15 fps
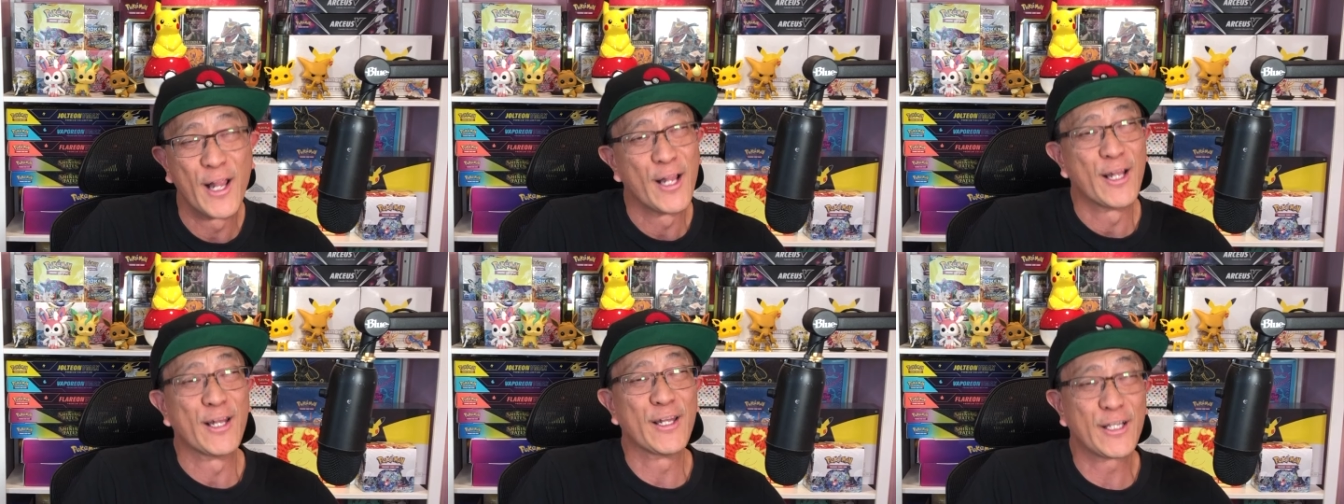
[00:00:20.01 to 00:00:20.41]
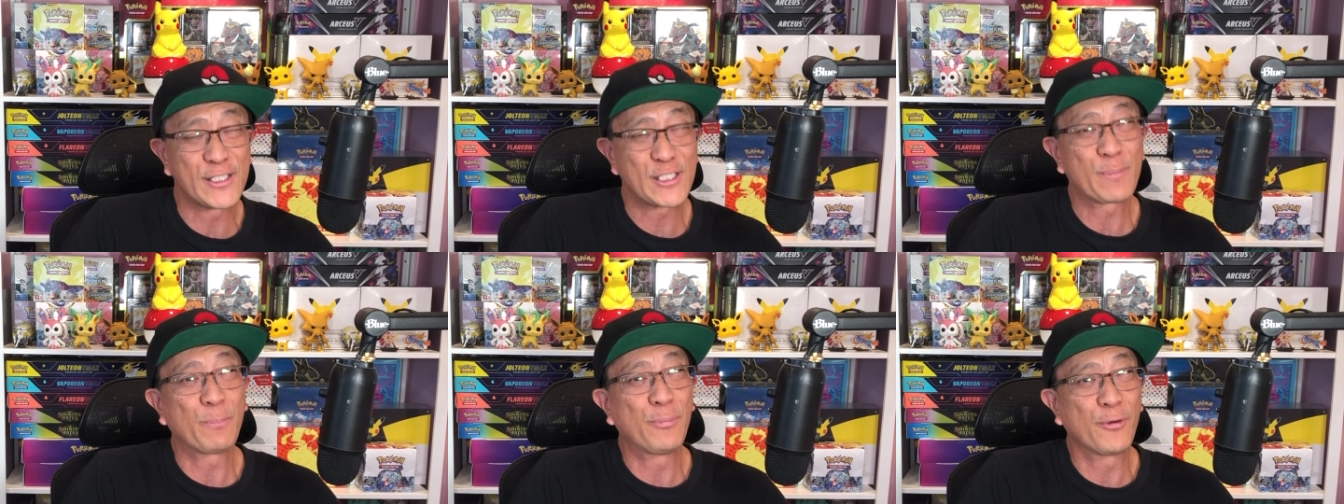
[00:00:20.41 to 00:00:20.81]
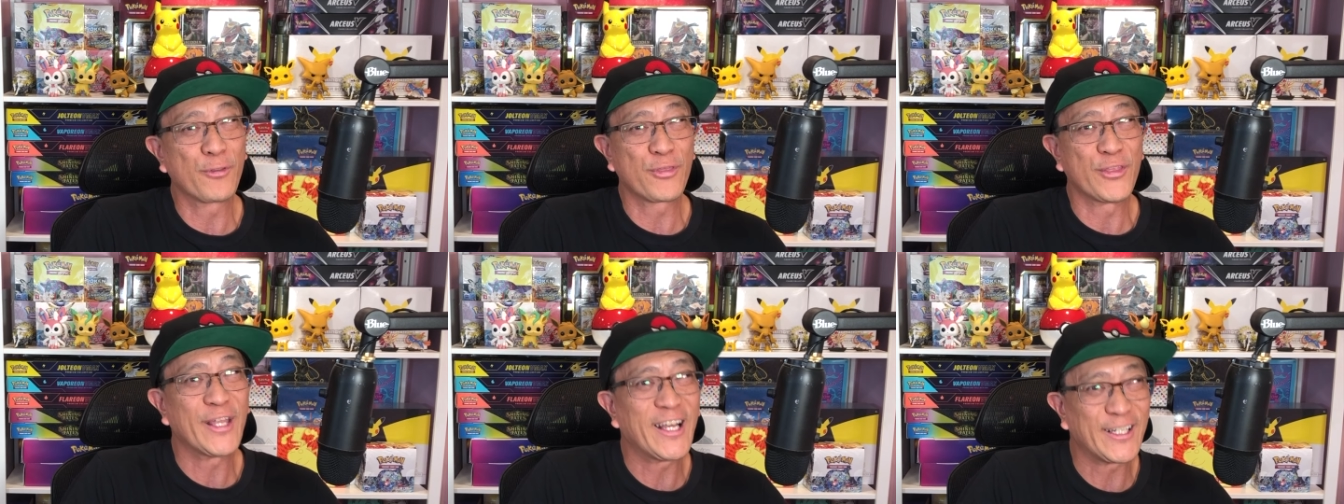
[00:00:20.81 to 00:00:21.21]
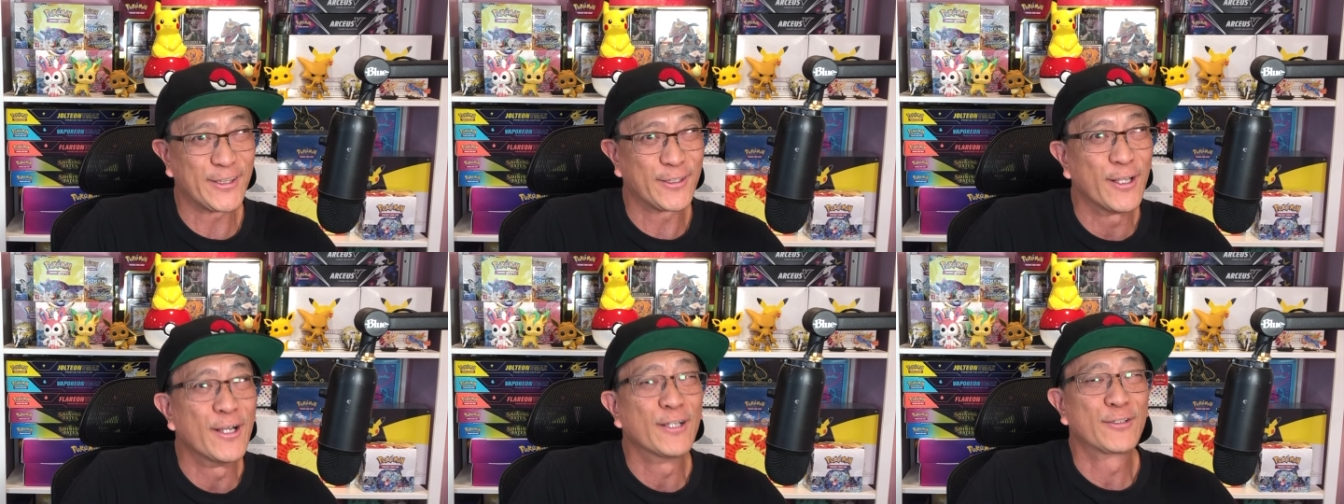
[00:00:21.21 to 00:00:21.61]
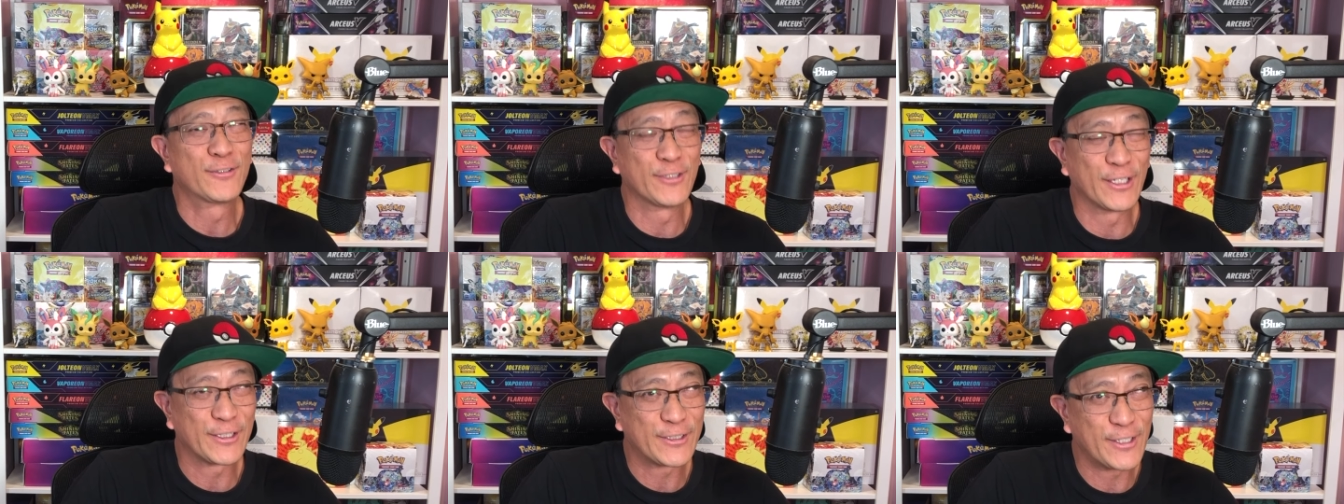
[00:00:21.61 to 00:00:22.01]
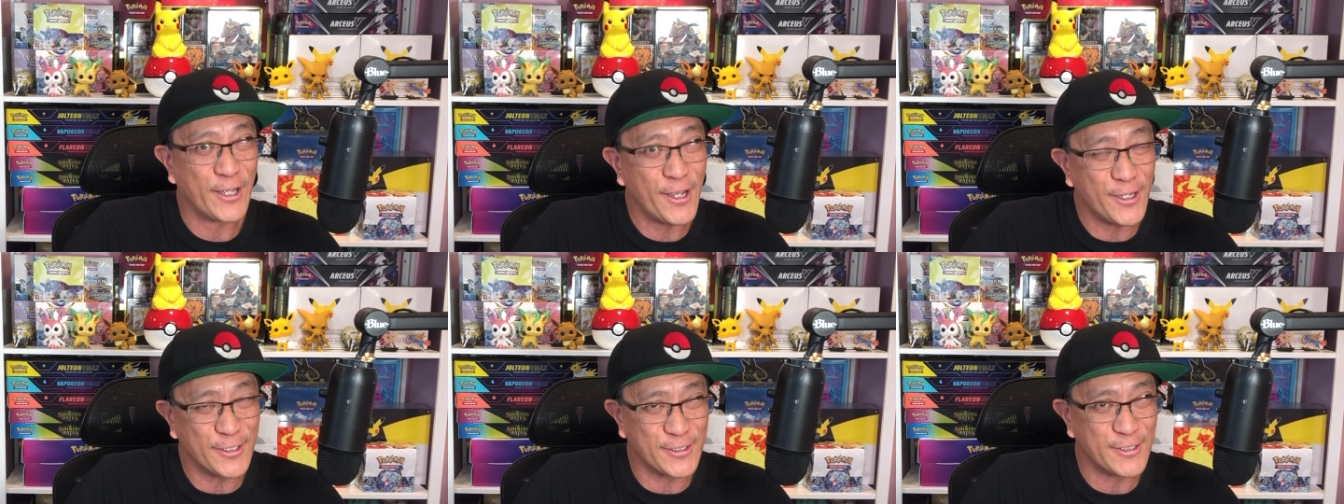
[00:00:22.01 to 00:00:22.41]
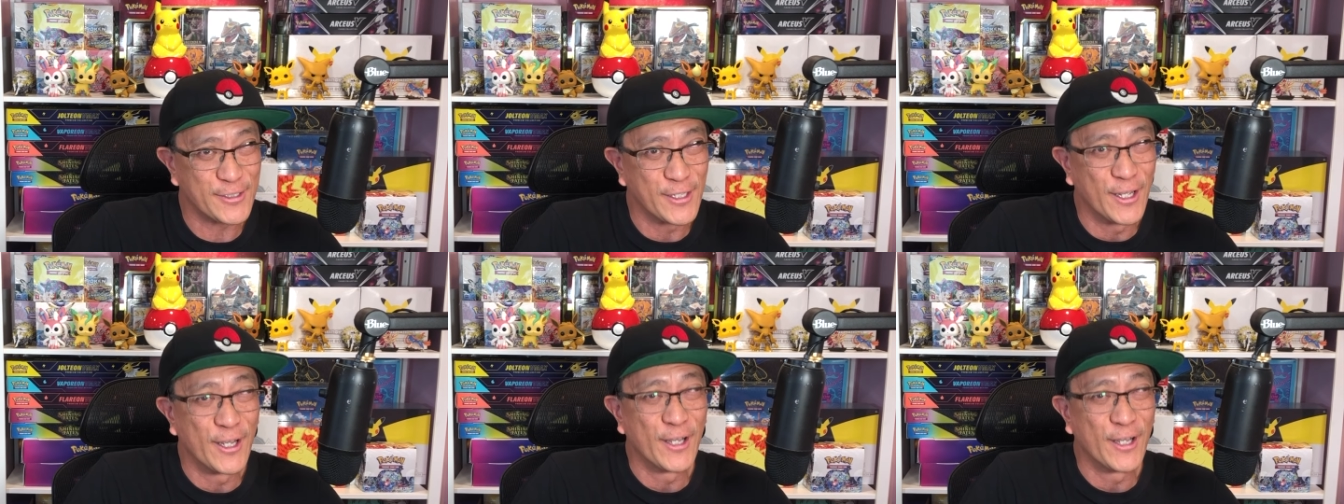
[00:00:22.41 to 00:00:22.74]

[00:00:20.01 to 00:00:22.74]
Let's put that to the test.